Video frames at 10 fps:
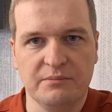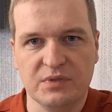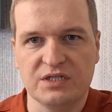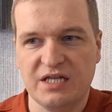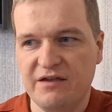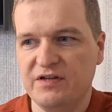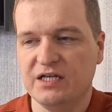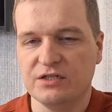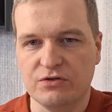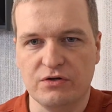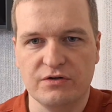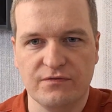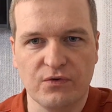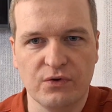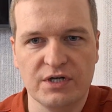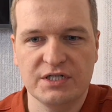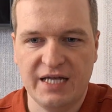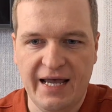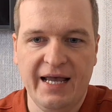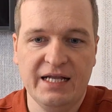safety concerns, of
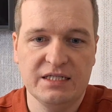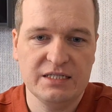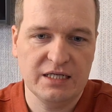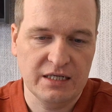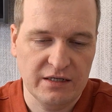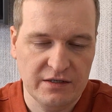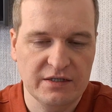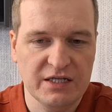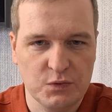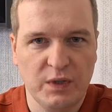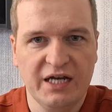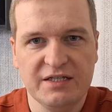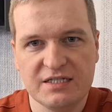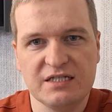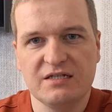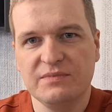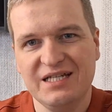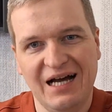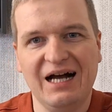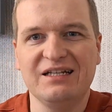course, and that's why the system
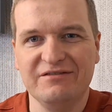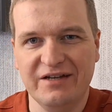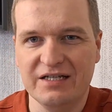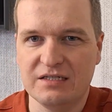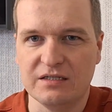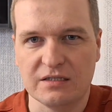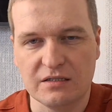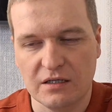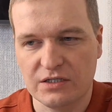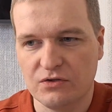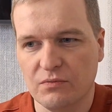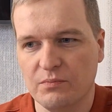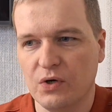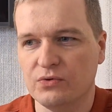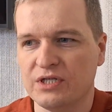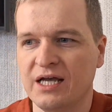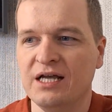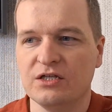deactivates the start-stop mode.